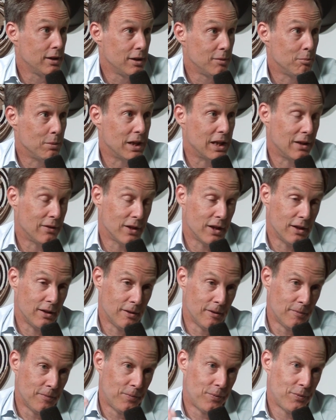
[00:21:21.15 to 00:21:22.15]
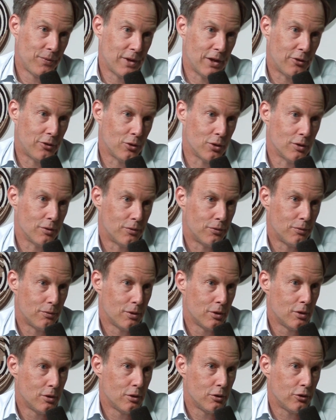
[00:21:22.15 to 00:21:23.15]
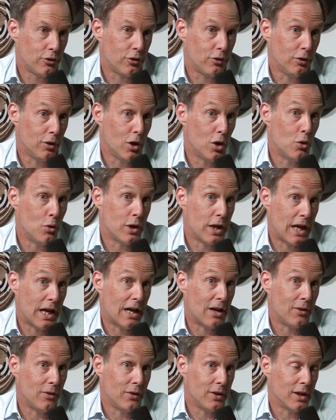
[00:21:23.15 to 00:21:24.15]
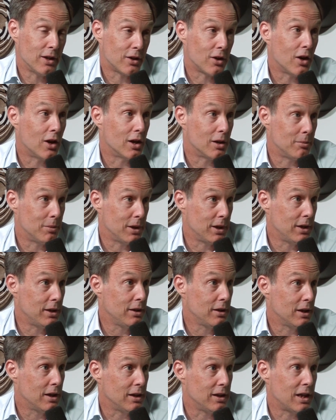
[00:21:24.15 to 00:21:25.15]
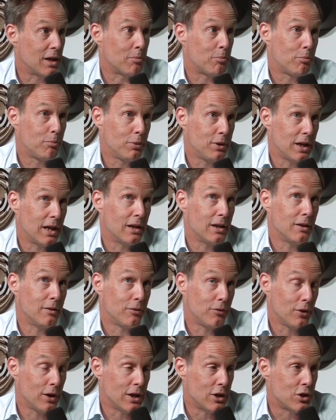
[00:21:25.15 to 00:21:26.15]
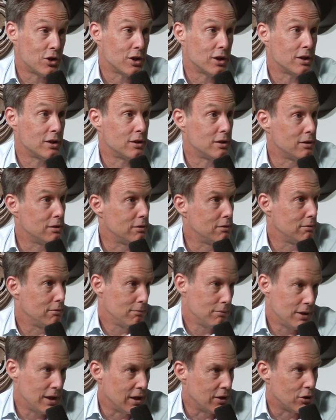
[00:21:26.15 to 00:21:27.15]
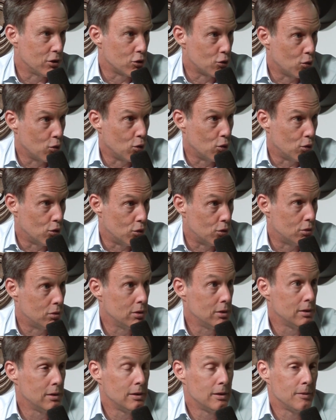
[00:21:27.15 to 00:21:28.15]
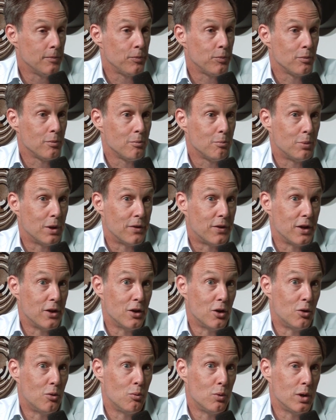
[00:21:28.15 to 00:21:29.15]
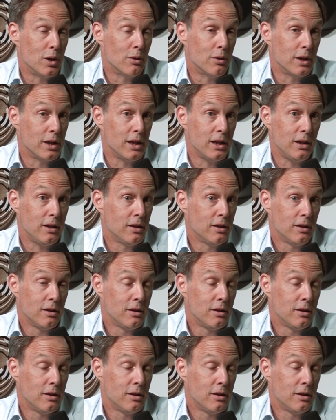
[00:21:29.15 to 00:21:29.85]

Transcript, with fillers: meaning they they sort of slow down the economy and get get inflation in control, but they don't really